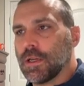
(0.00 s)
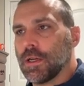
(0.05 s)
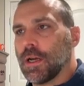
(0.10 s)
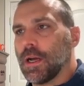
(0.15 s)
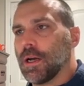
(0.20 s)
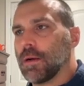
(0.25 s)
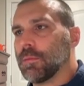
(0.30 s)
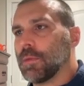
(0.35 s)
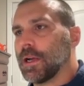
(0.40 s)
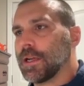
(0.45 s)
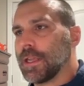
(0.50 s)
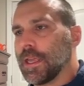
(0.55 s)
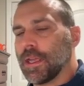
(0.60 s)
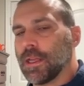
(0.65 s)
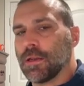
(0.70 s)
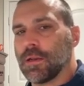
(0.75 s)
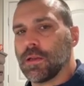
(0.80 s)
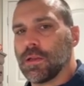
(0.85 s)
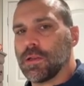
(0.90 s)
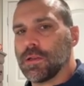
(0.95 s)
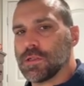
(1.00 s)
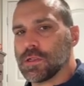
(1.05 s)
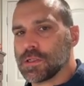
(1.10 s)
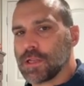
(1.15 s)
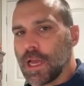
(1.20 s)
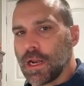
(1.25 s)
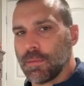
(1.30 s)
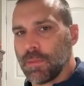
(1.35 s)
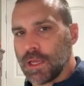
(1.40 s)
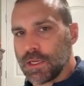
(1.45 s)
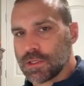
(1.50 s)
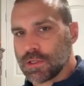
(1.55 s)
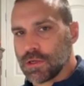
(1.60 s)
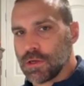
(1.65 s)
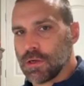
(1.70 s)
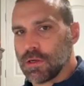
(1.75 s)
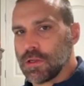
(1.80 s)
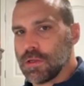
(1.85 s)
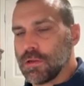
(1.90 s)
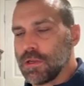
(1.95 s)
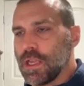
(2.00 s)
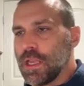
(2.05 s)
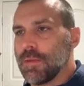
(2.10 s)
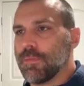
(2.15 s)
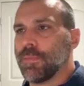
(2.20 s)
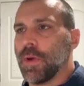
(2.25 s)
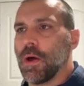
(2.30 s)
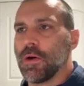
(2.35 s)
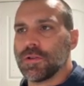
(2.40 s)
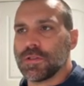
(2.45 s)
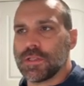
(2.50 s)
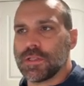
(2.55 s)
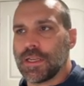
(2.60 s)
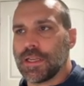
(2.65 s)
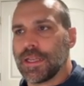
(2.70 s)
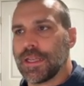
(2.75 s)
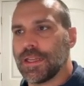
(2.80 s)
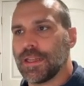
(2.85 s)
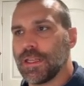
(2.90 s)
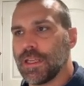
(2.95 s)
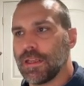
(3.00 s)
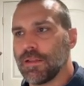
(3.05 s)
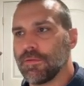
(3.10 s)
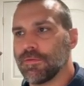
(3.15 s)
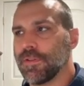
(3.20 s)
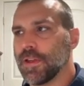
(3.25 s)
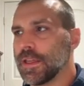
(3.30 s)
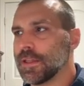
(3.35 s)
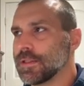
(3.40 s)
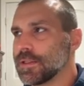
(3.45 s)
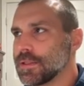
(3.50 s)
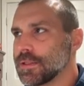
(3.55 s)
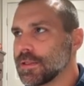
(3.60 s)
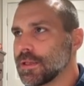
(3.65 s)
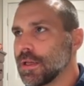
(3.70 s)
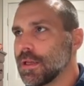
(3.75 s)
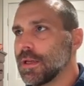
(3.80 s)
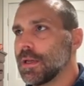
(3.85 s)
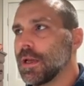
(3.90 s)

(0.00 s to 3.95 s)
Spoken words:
Again, you just got to make sure you keep posting in the events.